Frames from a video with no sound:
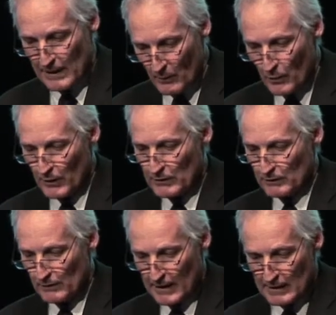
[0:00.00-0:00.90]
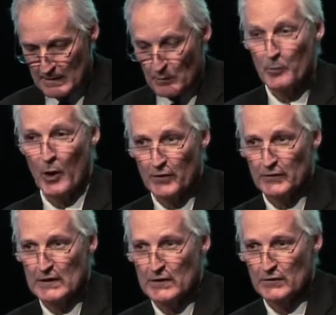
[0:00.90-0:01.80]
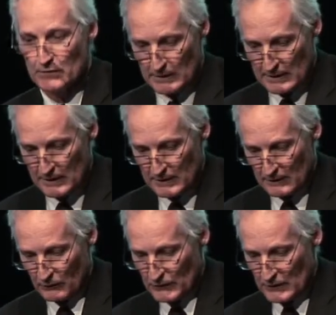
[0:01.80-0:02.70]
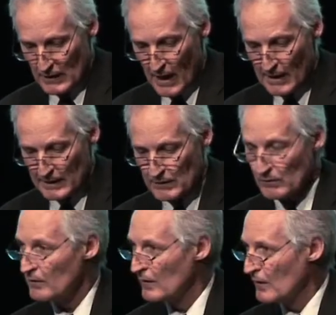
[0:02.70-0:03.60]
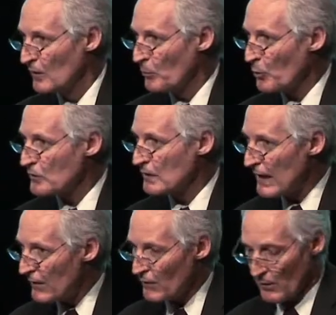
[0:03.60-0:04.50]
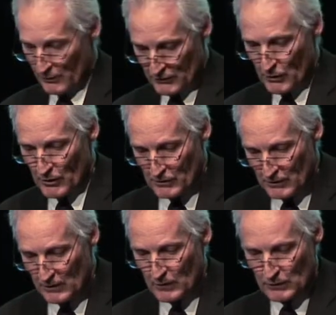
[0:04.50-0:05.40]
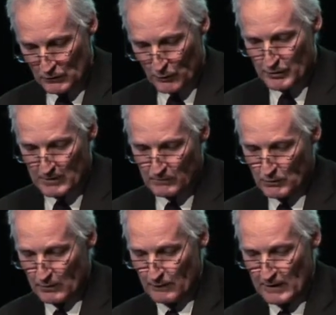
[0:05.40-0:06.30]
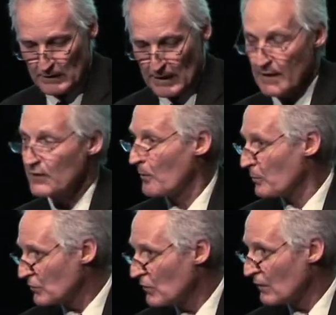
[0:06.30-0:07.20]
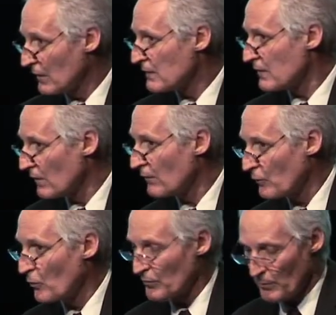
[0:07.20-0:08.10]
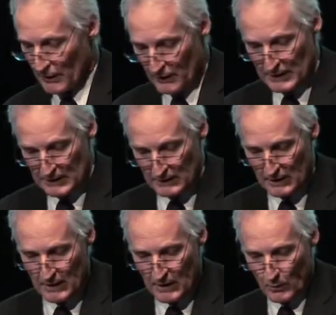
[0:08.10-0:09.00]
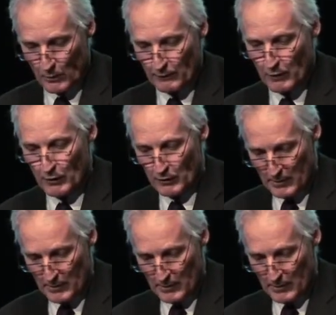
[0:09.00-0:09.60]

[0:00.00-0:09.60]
networks of academia, policy, industry and civil society to put together a research consortium to investigate the opportunities that are afforded by the things we've heard